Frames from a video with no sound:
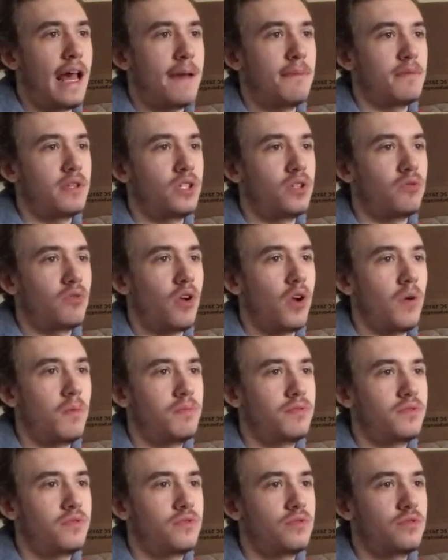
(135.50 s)
Climbed the rope.
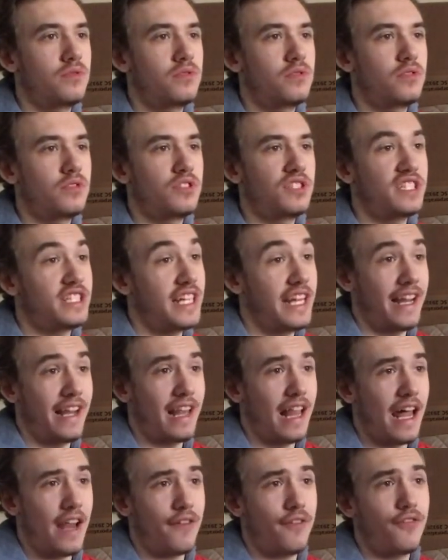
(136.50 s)
Did a
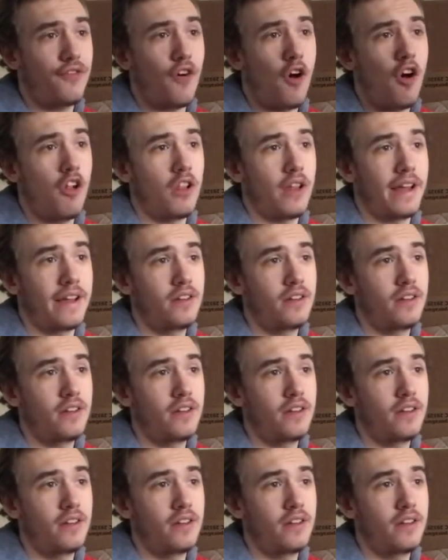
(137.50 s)
lot of falling.